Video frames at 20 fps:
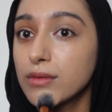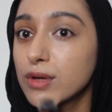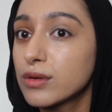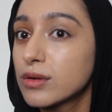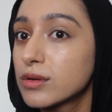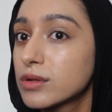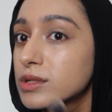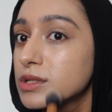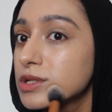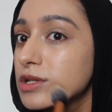
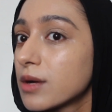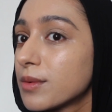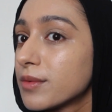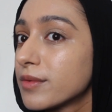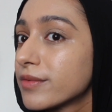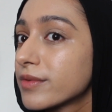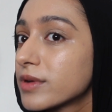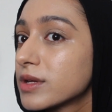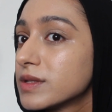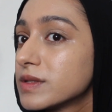good job
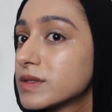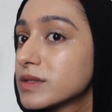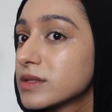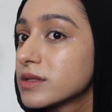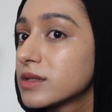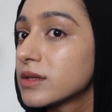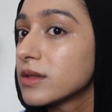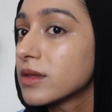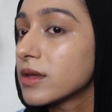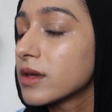of
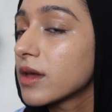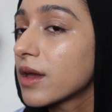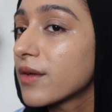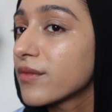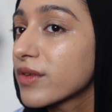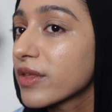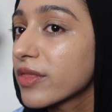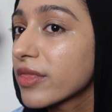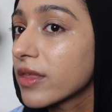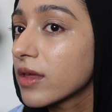concealing
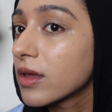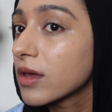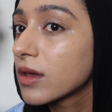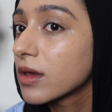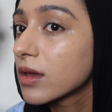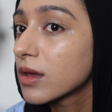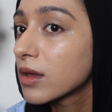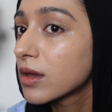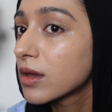everything.